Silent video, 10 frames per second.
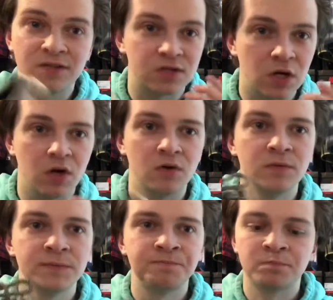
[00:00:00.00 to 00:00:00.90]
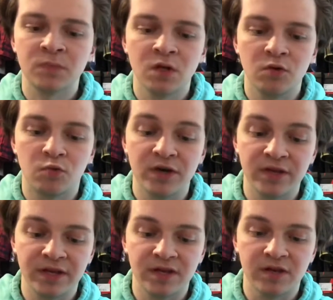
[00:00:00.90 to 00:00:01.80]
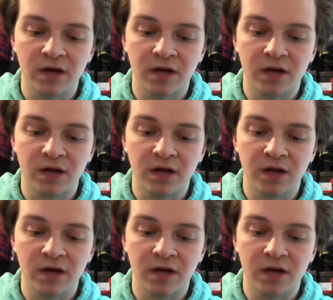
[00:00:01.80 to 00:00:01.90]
So really,